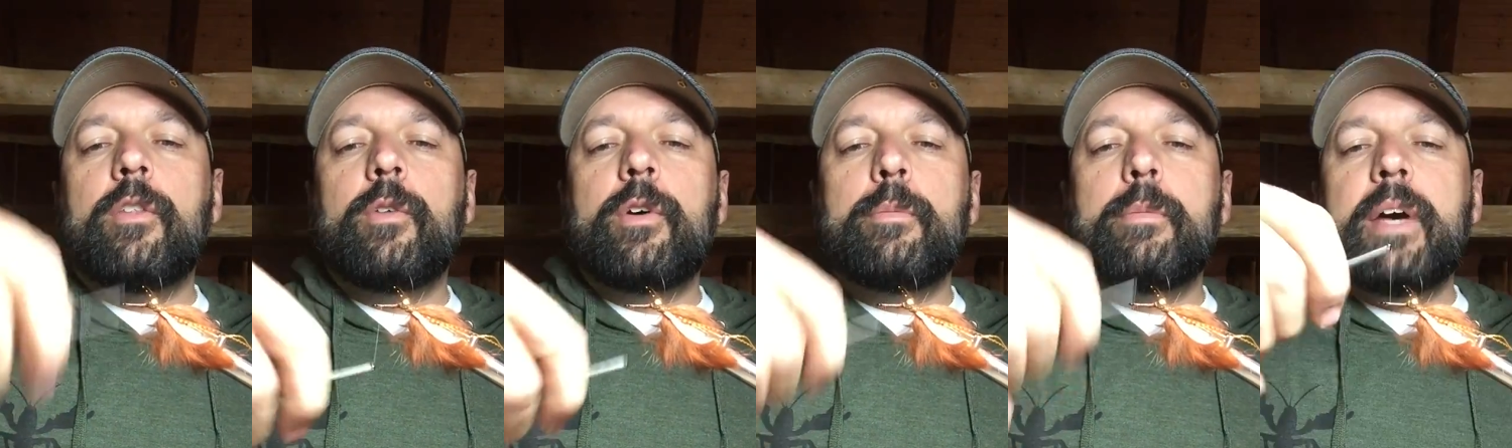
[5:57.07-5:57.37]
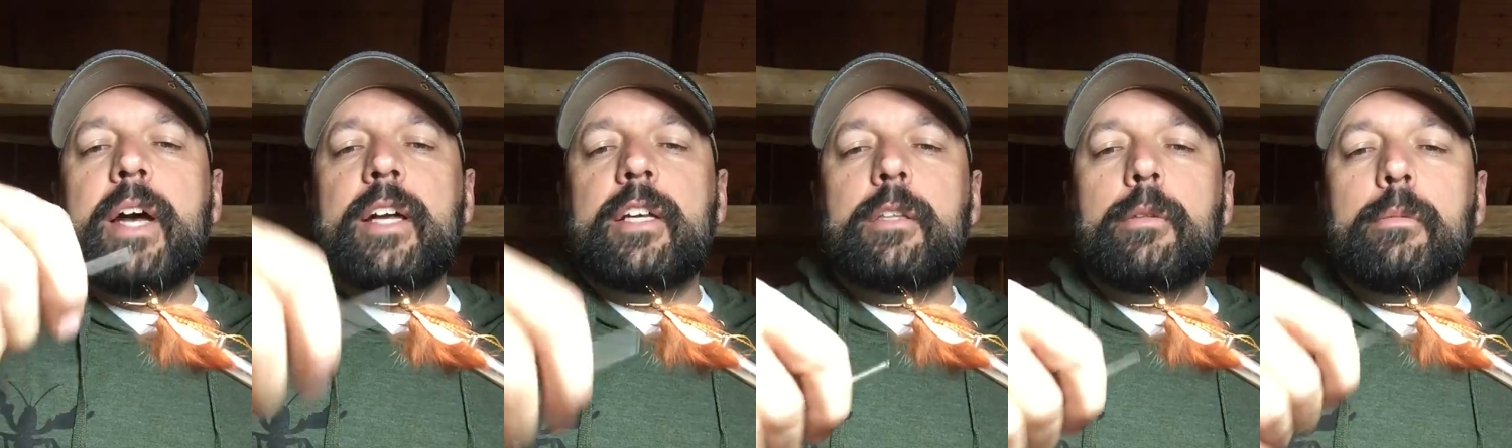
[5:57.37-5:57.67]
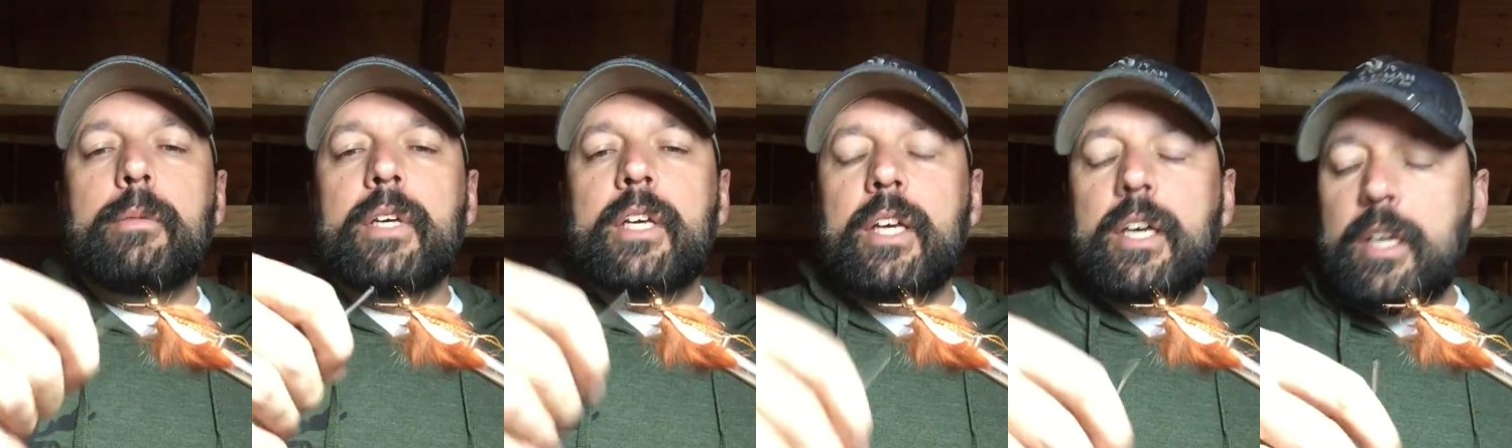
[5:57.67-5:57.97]
the way back to
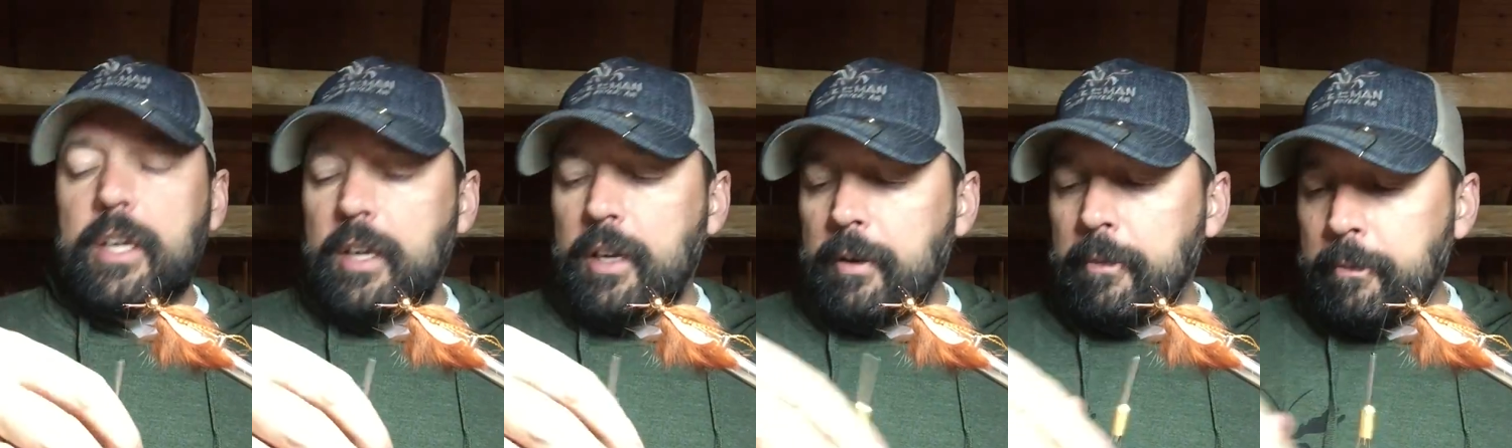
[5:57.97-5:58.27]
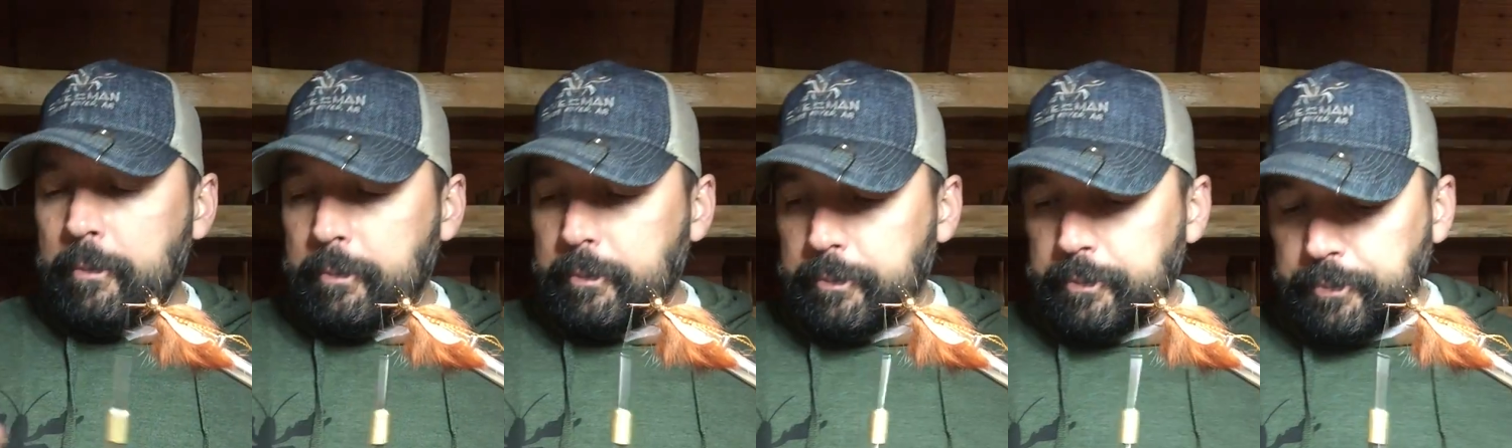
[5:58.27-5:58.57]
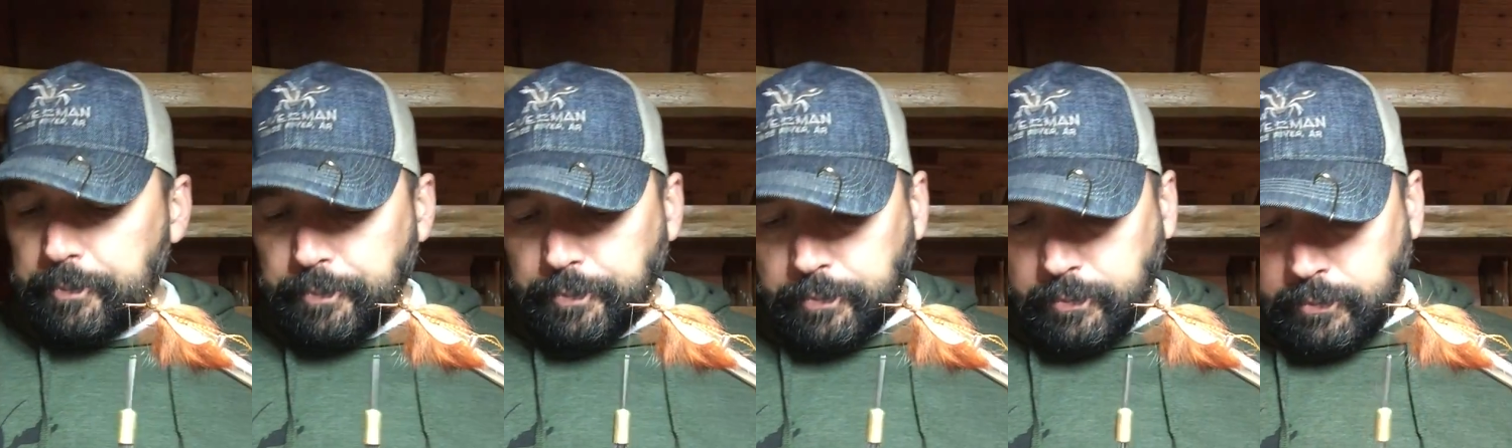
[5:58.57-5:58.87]
the beginning
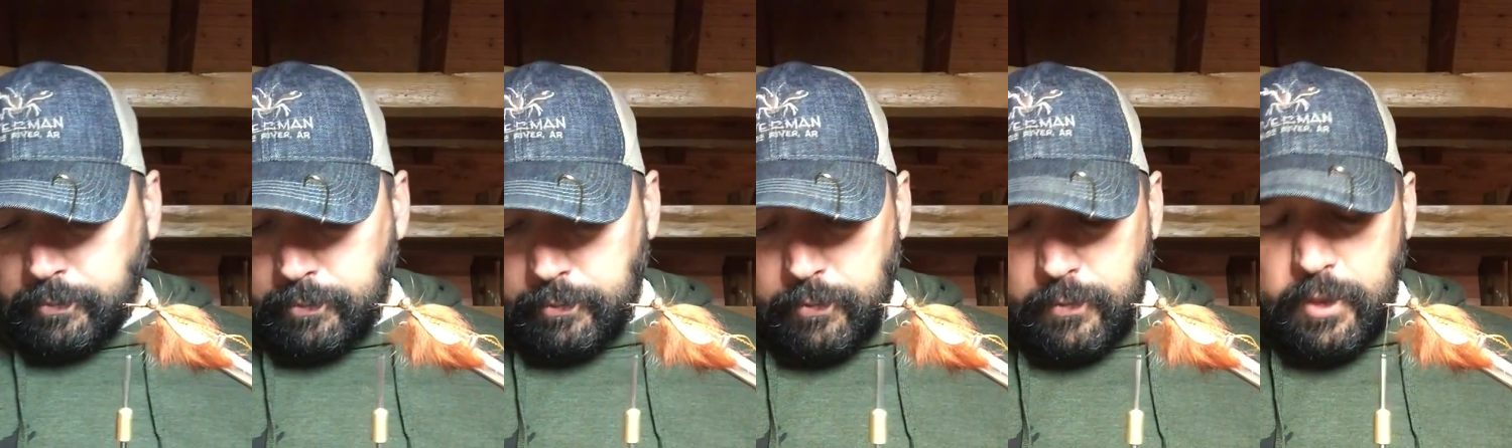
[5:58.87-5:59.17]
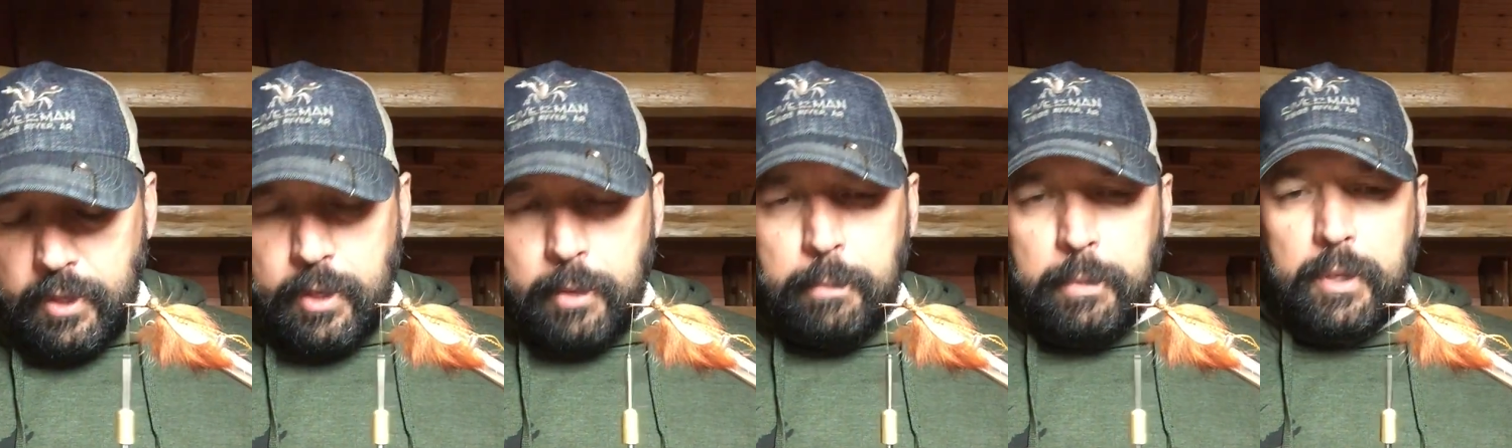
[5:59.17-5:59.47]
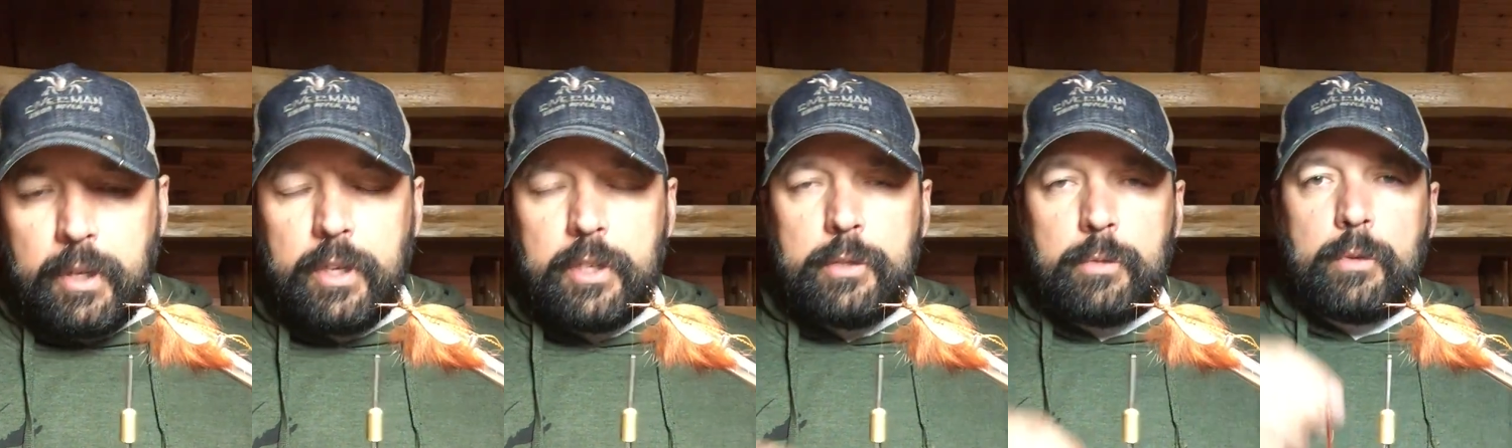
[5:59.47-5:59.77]

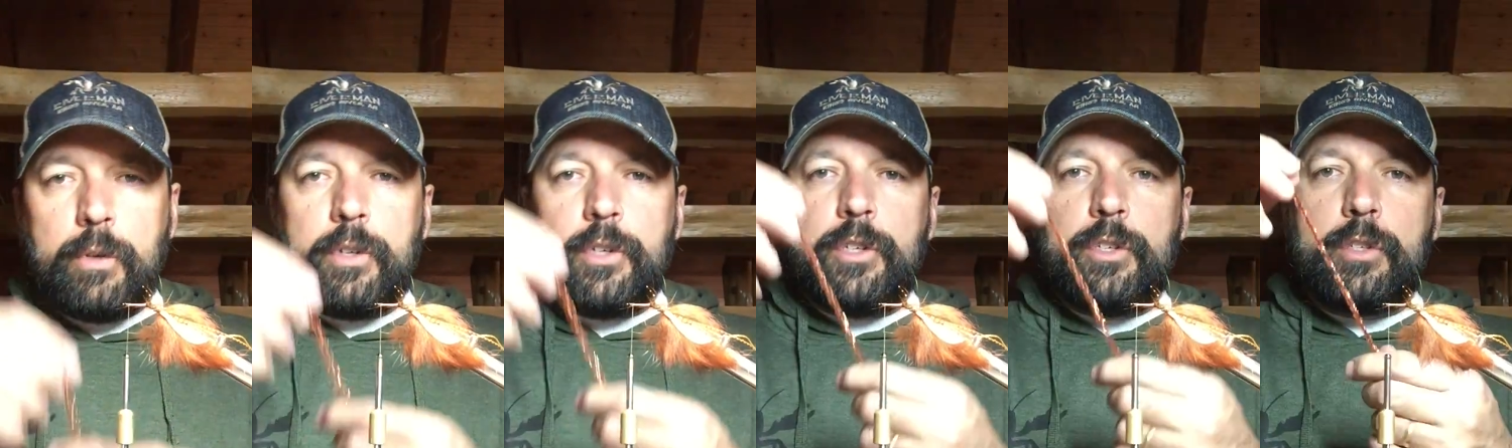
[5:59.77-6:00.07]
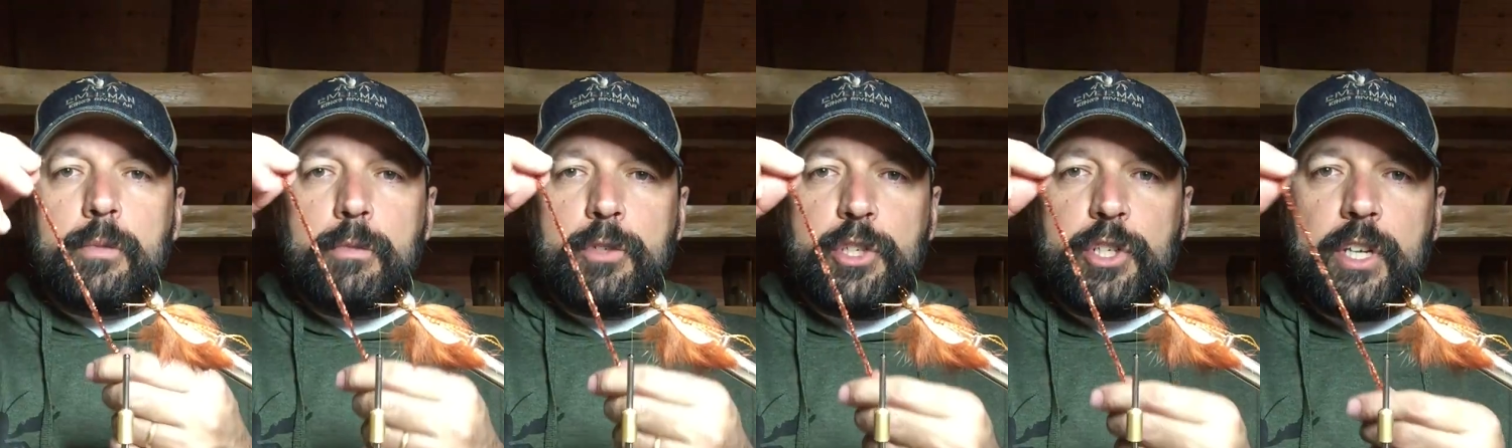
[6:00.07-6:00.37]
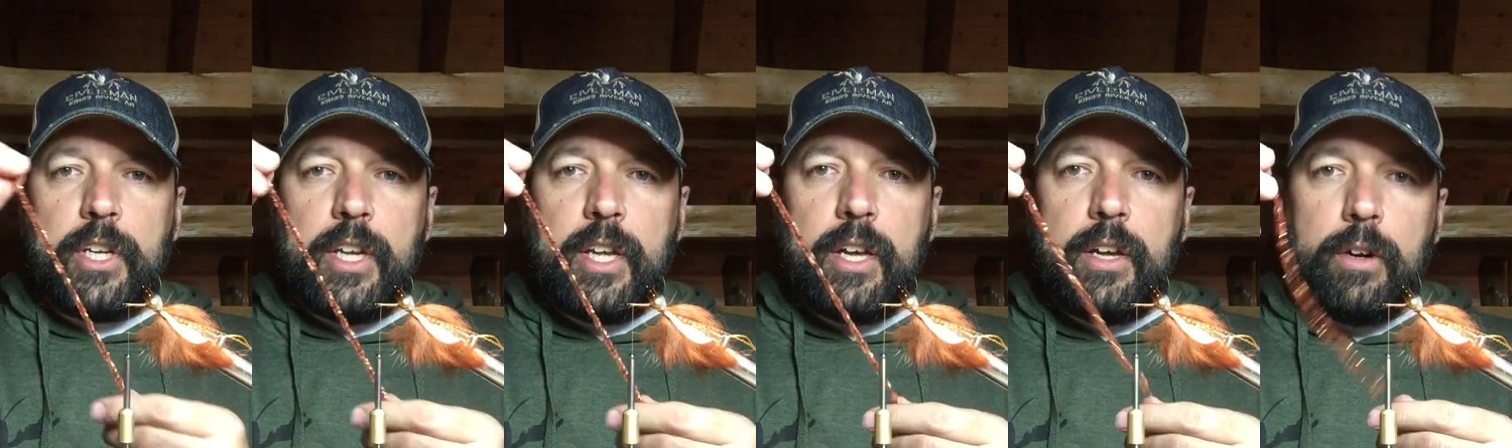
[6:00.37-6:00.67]
because we're going to use some
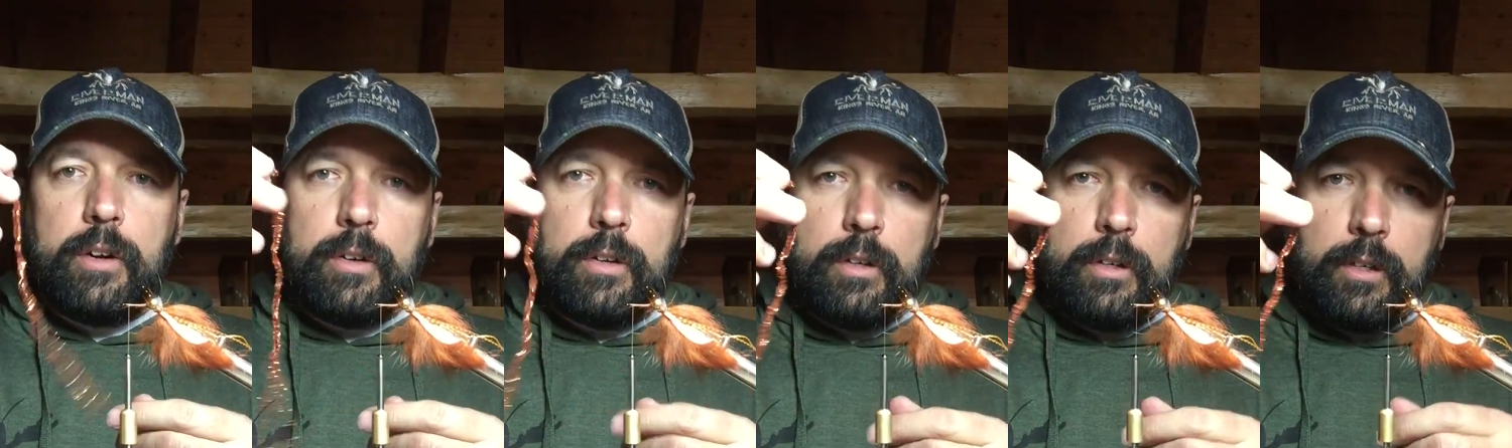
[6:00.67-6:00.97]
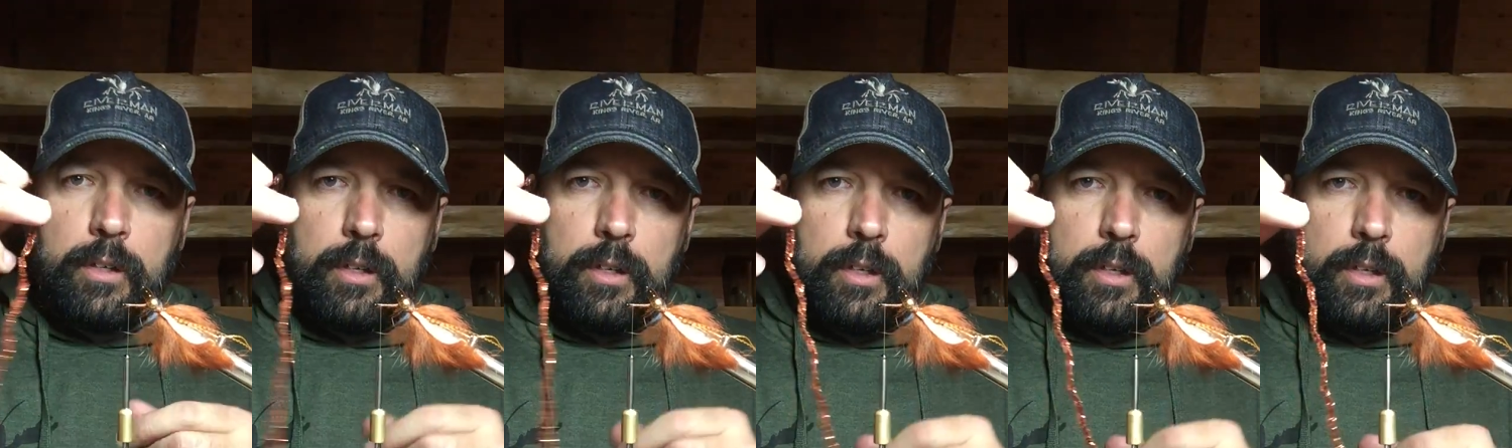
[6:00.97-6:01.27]
chenille.